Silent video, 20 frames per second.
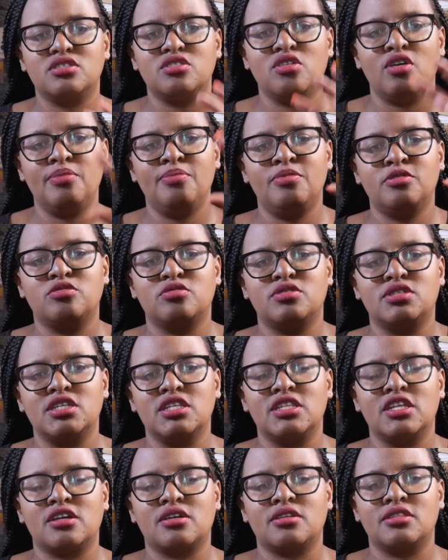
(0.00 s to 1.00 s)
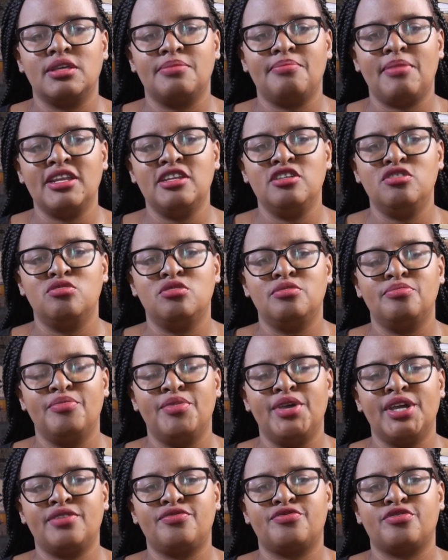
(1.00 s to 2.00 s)
You're able to see the money you'll
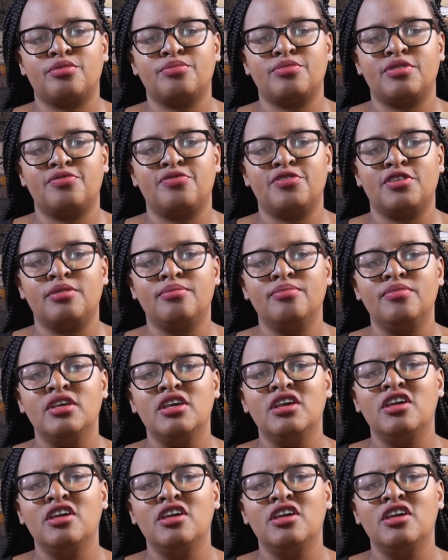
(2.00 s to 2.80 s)
make from the film.